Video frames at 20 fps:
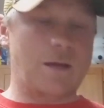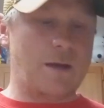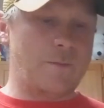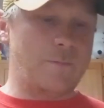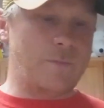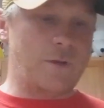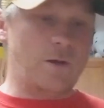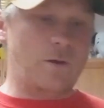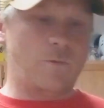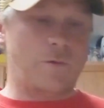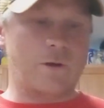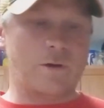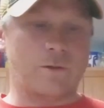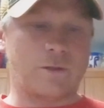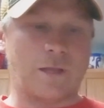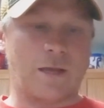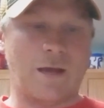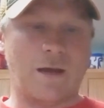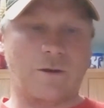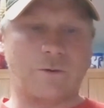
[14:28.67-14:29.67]
Um, you know, here
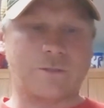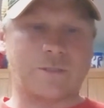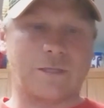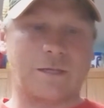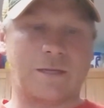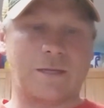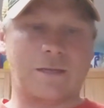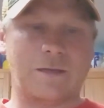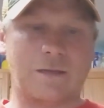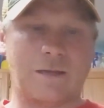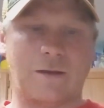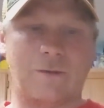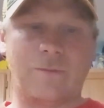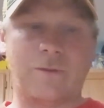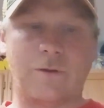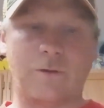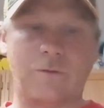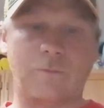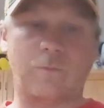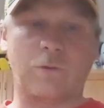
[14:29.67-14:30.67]
at the house, I got to get
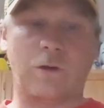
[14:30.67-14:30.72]
down there.